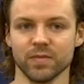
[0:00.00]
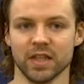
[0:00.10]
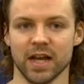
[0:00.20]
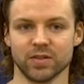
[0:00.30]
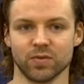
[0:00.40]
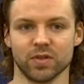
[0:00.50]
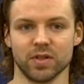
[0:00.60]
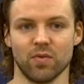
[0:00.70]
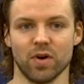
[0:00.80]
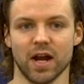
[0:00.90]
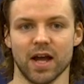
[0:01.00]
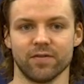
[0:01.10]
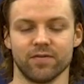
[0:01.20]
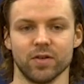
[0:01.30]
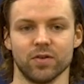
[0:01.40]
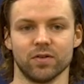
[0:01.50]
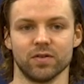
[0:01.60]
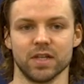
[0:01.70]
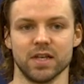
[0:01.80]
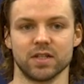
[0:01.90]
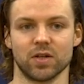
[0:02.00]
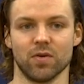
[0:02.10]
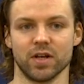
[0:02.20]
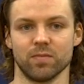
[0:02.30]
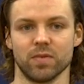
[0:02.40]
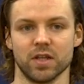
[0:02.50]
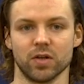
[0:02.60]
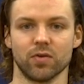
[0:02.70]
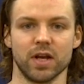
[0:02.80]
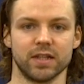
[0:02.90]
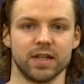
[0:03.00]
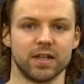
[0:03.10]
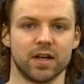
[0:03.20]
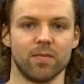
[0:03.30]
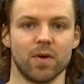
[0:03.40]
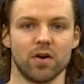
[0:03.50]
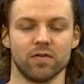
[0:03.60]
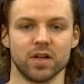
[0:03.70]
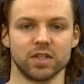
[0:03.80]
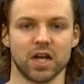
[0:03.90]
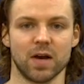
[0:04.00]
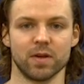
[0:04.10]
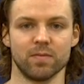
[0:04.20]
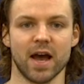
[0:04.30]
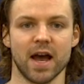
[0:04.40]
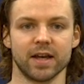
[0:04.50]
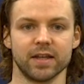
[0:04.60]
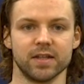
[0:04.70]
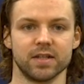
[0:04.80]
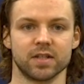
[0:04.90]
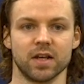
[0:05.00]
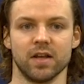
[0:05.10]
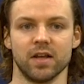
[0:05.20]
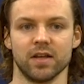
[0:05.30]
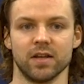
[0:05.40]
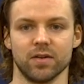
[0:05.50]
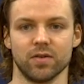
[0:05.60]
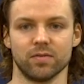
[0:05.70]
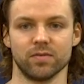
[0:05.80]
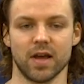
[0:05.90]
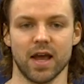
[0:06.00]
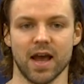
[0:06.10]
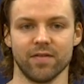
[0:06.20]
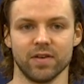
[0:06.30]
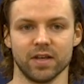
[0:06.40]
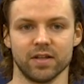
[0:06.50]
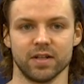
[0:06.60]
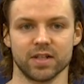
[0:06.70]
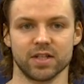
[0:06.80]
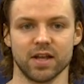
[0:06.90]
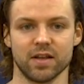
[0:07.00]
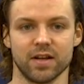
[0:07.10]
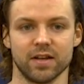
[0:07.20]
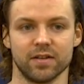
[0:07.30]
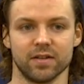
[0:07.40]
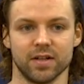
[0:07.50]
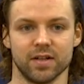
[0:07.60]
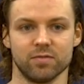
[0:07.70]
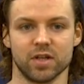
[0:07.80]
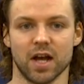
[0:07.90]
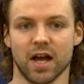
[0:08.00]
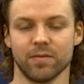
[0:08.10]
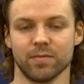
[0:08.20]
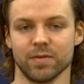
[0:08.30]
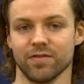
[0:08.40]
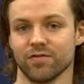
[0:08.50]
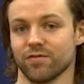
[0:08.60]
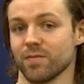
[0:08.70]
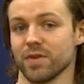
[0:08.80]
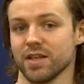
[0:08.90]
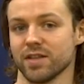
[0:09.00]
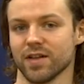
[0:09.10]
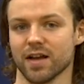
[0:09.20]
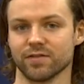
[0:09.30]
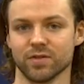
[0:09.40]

that's really what I feel is going to be the great thing to come out of us coming back is, you know, having an exciting time. I mean, even for me, the last